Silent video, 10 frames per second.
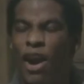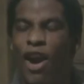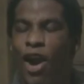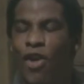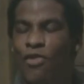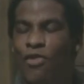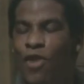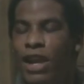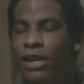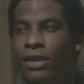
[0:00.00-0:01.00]
whole
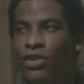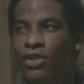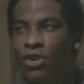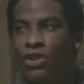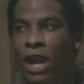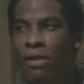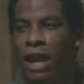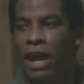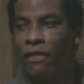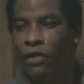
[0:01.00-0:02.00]
week? You couldn't go
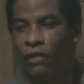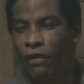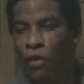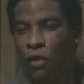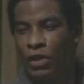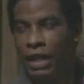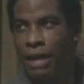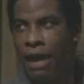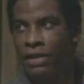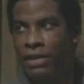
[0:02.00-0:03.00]
without food for 48
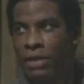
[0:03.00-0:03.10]
hours,